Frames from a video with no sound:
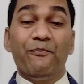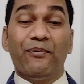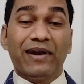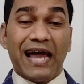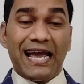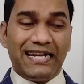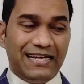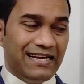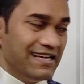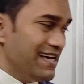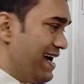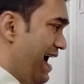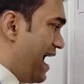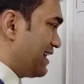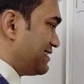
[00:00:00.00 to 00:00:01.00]
bride,
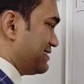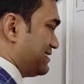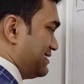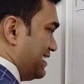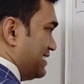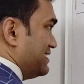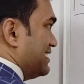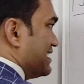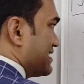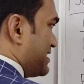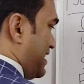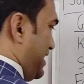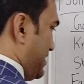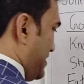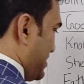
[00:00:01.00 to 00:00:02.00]
and Jesus
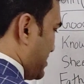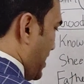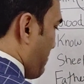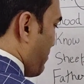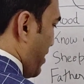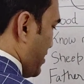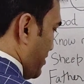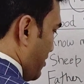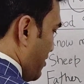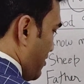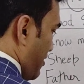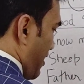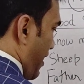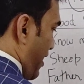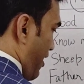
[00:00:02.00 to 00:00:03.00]
the shepherd
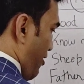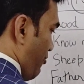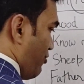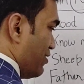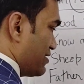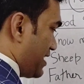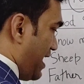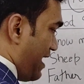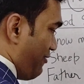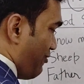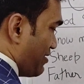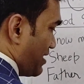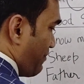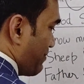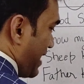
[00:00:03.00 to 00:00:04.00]
who is
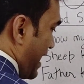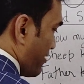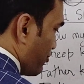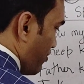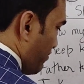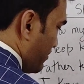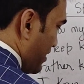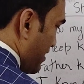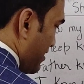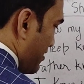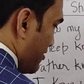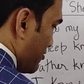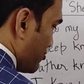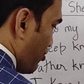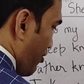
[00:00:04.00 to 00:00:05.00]
a bridegroom.
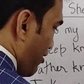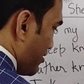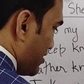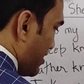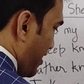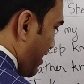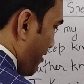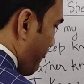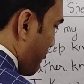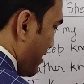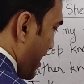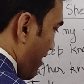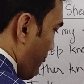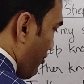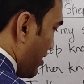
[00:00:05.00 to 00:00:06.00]
So here we
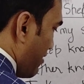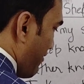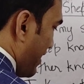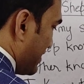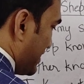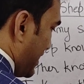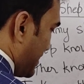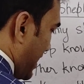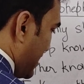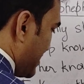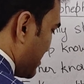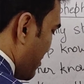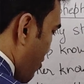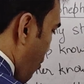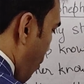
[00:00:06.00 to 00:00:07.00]
have only one thing, that
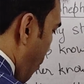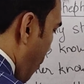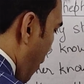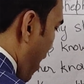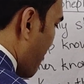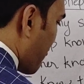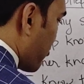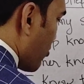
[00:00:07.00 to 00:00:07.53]
is one